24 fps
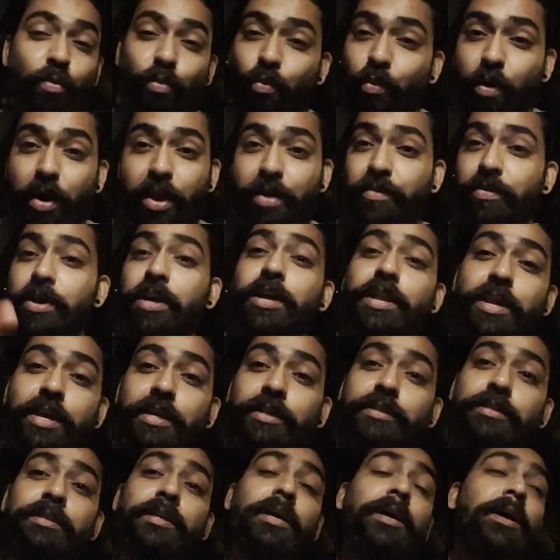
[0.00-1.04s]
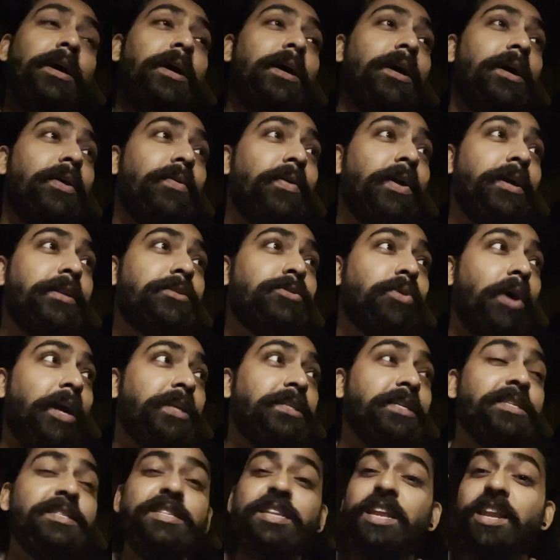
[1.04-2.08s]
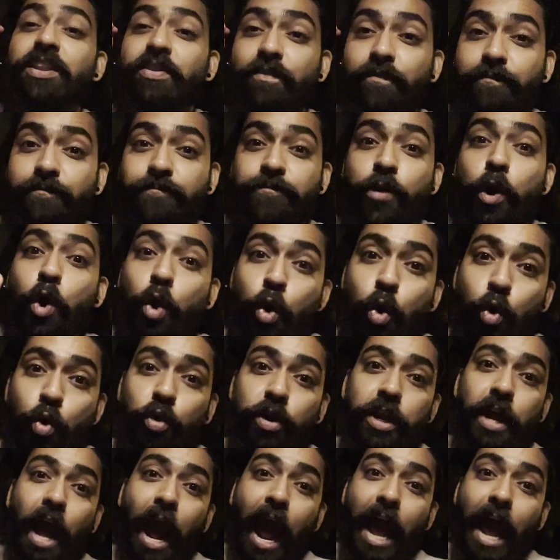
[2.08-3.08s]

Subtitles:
whatever it is, right? So I just need food.